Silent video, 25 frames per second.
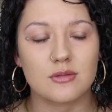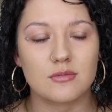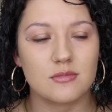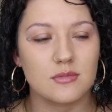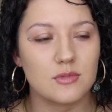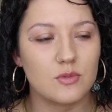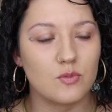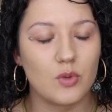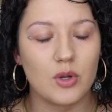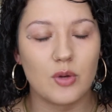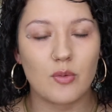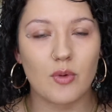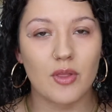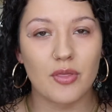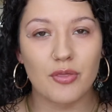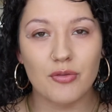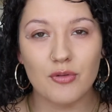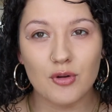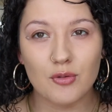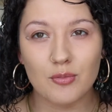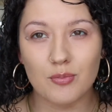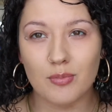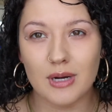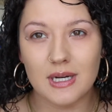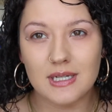we went
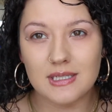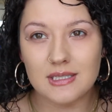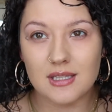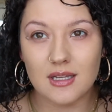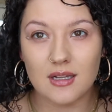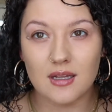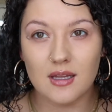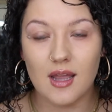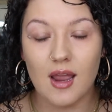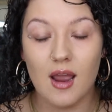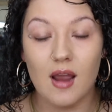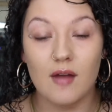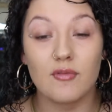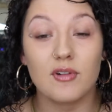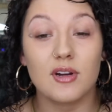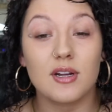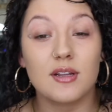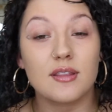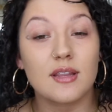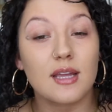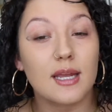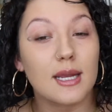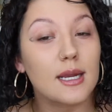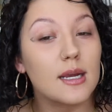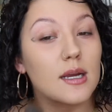through basically
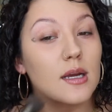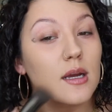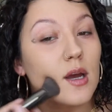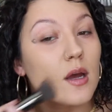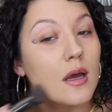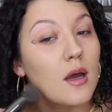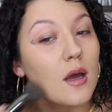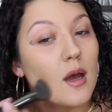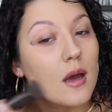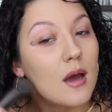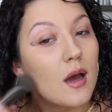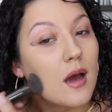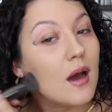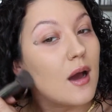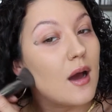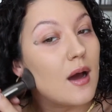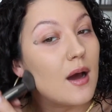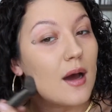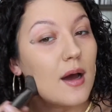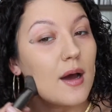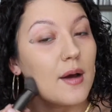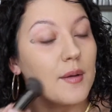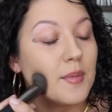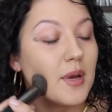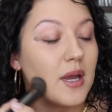everything,
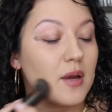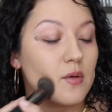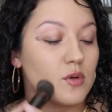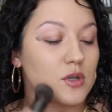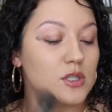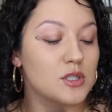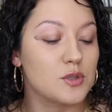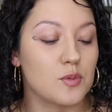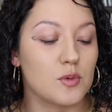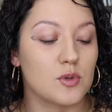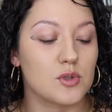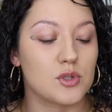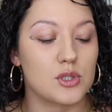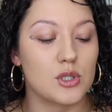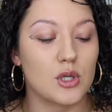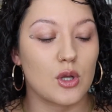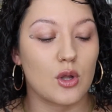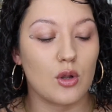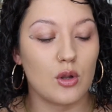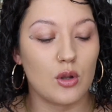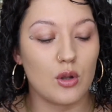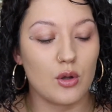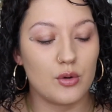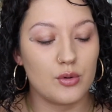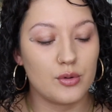and we're supposed to
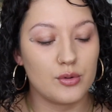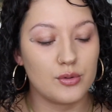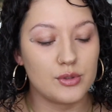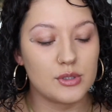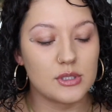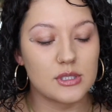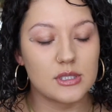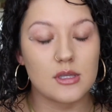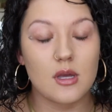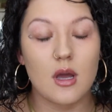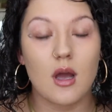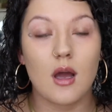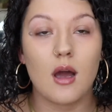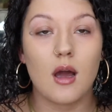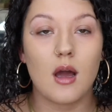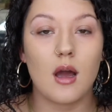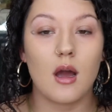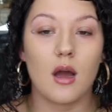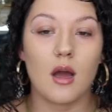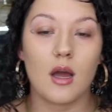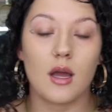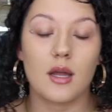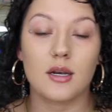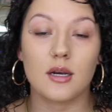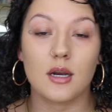close
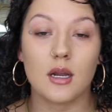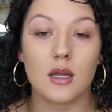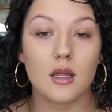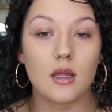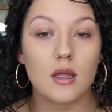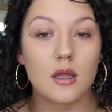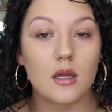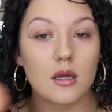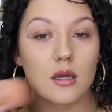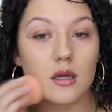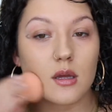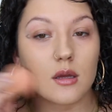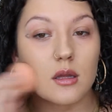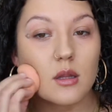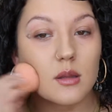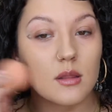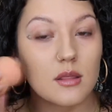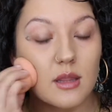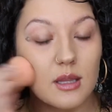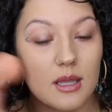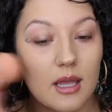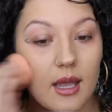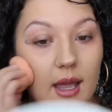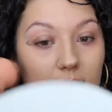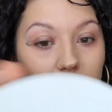on
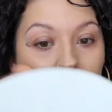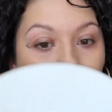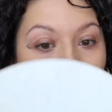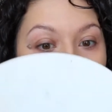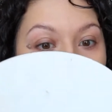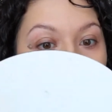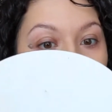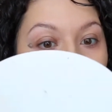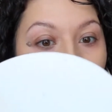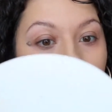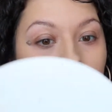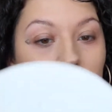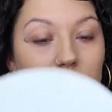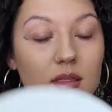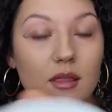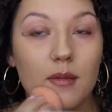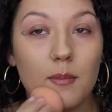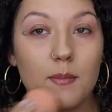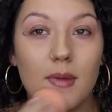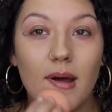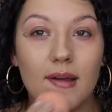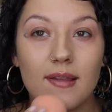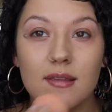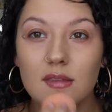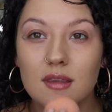at the end of the
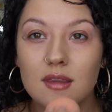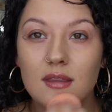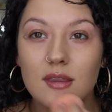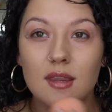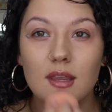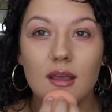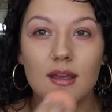month.